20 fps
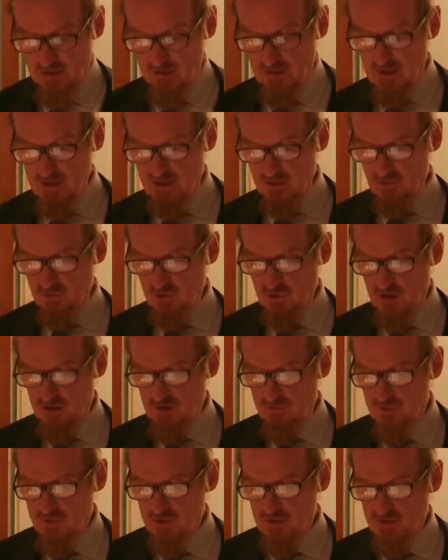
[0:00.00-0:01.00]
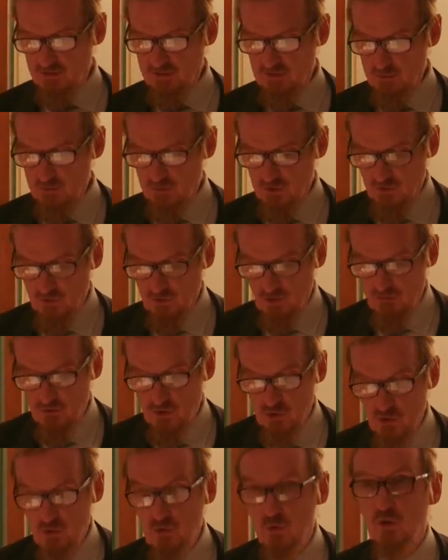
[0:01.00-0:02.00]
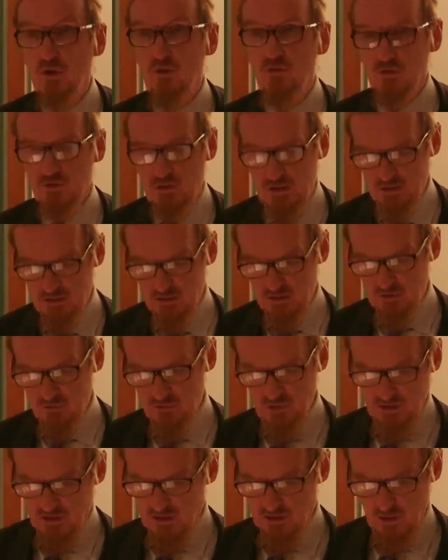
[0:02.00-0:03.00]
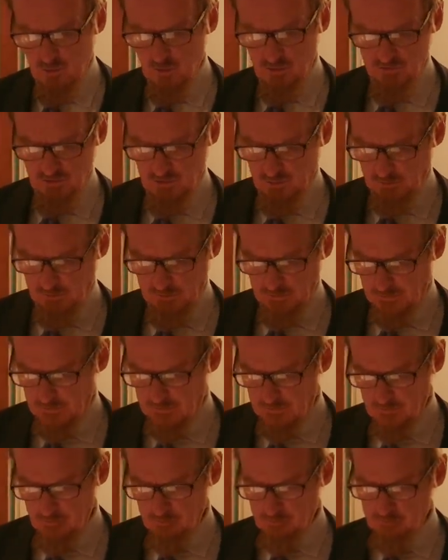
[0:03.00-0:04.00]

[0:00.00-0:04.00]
in exchange for the acceptance of a new state curriculum of some kind.